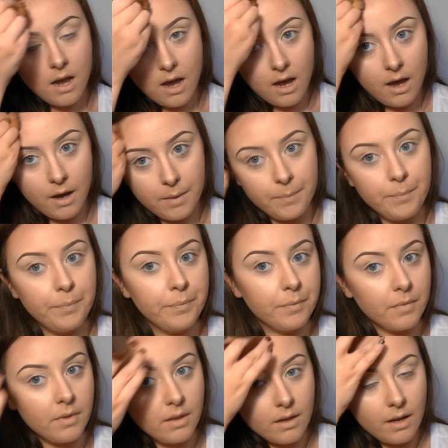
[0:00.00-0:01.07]

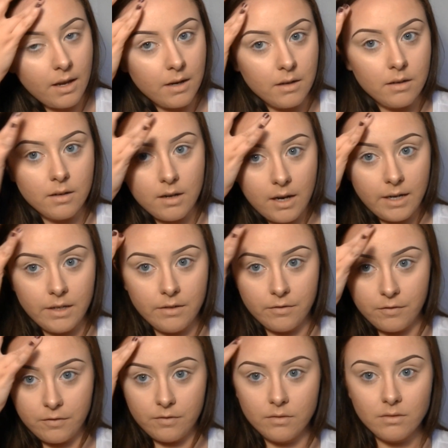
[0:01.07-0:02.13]
and kind
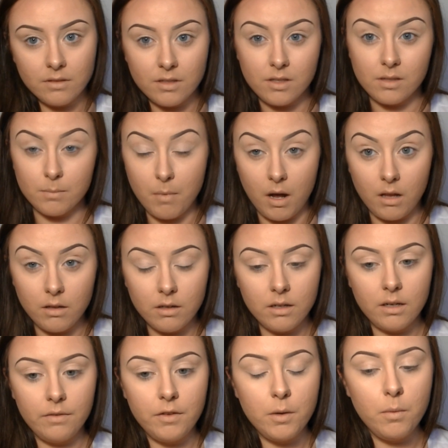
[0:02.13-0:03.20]
of smaller,
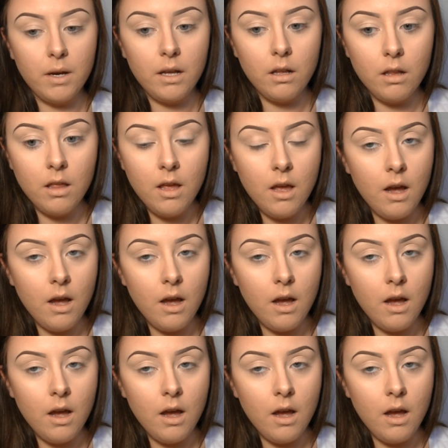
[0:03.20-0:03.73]
if you will.